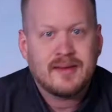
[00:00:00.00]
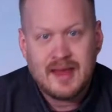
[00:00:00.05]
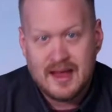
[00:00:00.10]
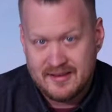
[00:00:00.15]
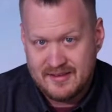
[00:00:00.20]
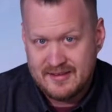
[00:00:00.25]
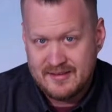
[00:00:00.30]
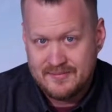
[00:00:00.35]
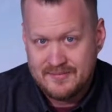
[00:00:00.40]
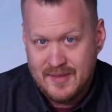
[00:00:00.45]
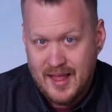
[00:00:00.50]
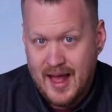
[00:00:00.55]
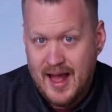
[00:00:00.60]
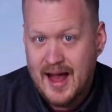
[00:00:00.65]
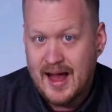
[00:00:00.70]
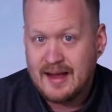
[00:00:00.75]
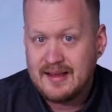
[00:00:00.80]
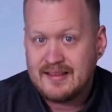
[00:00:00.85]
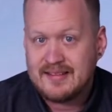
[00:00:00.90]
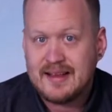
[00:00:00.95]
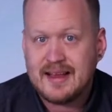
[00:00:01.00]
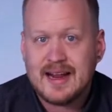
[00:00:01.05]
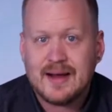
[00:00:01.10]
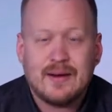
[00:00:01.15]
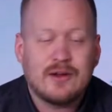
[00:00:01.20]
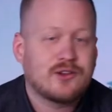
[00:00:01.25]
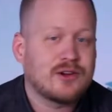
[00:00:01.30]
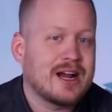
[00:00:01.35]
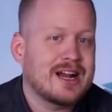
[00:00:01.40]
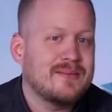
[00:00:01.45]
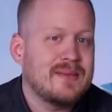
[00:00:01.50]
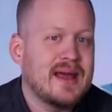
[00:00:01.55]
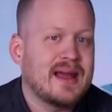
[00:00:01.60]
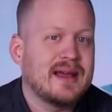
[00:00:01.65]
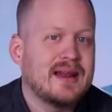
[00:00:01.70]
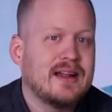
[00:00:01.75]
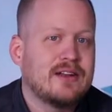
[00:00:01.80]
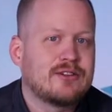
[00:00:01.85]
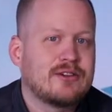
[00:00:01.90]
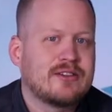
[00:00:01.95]
Yes. I said I would try to make
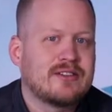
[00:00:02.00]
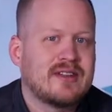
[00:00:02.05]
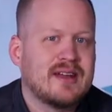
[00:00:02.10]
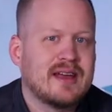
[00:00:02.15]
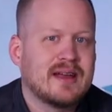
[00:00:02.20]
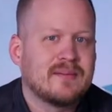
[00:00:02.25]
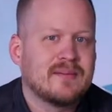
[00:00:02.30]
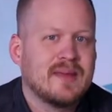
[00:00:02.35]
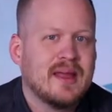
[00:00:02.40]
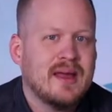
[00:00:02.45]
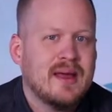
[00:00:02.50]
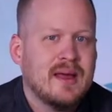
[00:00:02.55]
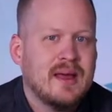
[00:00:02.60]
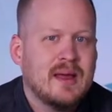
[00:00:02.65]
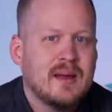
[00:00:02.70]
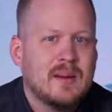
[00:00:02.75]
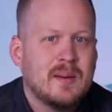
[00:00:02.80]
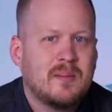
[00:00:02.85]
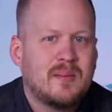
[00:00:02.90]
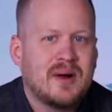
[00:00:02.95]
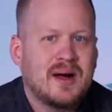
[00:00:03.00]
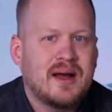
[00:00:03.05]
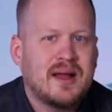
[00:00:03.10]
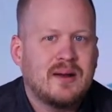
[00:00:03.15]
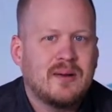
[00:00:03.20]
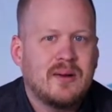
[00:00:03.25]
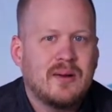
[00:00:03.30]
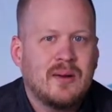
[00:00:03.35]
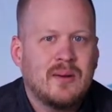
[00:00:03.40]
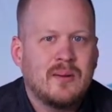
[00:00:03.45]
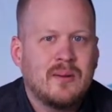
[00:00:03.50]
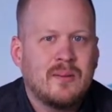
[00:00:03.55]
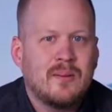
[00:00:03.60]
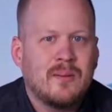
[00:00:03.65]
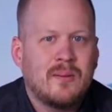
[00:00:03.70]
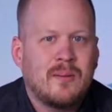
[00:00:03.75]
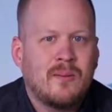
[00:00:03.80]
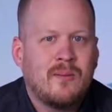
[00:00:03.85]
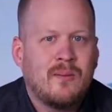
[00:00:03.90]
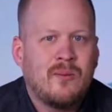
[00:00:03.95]
it interesting, but
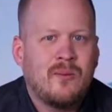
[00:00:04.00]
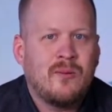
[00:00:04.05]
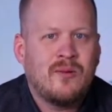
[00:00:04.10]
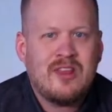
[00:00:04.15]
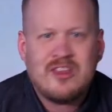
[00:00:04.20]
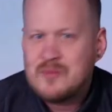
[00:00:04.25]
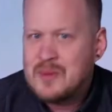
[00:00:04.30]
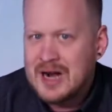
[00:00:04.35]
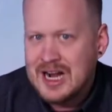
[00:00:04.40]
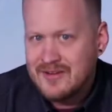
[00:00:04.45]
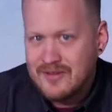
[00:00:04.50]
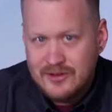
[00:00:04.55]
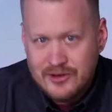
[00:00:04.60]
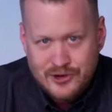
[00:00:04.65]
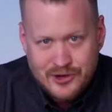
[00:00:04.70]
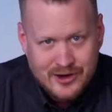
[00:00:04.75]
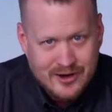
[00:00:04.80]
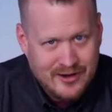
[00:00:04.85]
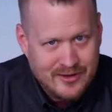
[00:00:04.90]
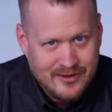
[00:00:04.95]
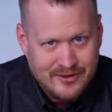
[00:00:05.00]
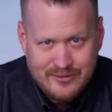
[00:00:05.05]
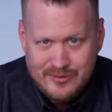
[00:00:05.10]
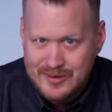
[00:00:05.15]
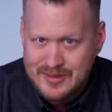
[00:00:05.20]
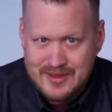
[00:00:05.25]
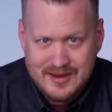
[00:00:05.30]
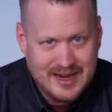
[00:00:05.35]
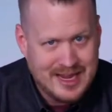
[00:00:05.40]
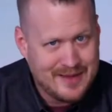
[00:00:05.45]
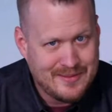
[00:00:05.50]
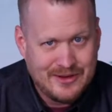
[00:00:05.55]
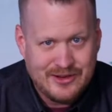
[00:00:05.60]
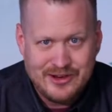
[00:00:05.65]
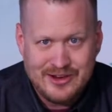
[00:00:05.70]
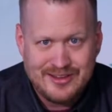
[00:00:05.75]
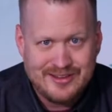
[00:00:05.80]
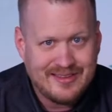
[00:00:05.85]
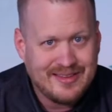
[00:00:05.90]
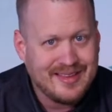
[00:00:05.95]
with this part of insurance with the
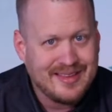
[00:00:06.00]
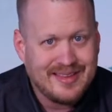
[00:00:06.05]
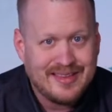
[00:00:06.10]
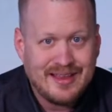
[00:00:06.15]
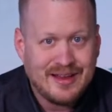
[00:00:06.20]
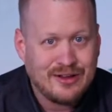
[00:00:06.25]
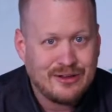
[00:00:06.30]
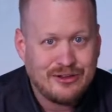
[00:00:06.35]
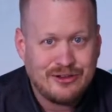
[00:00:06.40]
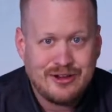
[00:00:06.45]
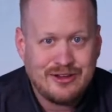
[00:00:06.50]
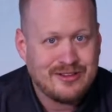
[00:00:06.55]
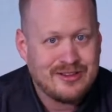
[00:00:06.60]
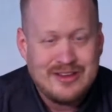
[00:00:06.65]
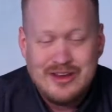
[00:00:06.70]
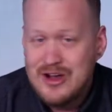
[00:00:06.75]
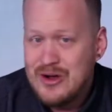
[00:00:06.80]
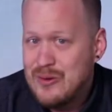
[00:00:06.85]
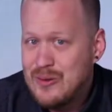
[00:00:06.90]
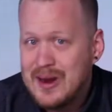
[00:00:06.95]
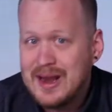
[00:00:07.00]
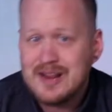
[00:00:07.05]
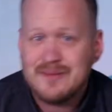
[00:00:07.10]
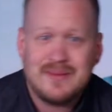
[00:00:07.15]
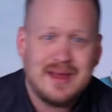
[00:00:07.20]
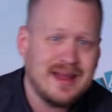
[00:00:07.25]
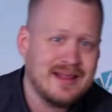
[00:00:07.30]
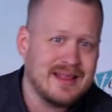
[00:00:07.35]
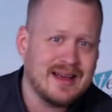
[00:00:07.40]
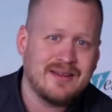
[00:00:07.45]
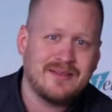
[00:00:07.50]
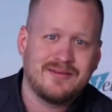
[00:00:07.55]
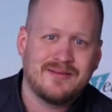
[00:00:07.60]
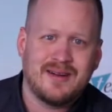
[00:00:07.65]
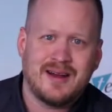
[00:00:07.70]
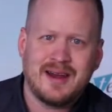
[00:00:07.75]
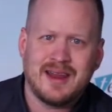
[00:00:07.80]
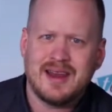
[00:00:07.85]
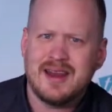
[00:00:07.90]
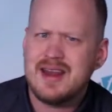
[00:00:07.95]
damages, there's just no way to make that
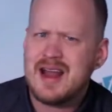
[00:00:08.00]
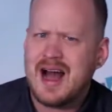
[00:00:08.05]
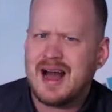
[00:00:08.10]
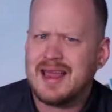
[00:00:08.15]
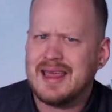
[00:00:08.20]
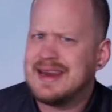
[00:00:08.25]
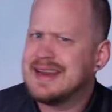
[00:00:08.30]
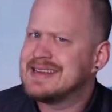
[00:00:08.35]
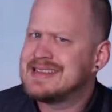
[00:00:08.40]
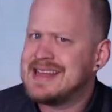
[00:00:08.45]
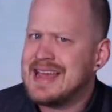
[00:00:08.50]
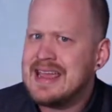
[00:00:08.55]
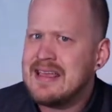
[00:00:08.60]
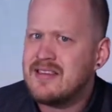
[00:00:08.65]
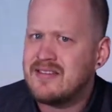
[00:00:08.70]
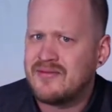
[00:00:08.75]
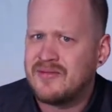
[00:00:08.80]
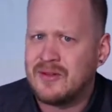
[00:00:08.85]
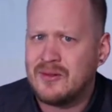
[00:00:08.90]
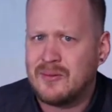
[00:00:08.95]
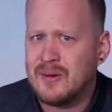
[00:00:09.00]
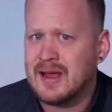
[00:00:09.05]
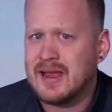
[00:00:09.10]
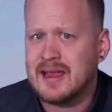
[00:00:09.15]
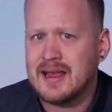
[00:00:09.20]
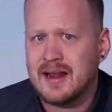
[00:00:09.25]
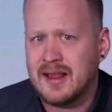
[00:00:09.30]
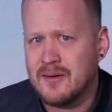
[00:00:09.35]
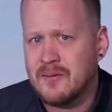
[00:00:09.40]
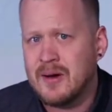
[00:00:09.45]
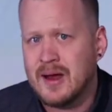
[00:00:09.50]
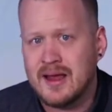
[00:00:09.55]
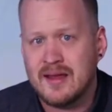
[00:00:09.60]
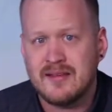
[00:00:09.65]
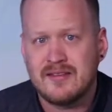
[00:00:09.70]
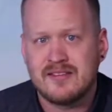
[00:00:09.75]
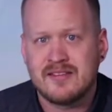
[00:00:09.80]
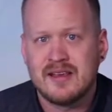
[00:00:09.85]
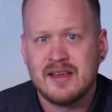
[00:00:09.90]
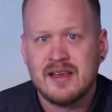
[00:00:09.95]
funny. Not in a tasteful way, anyways.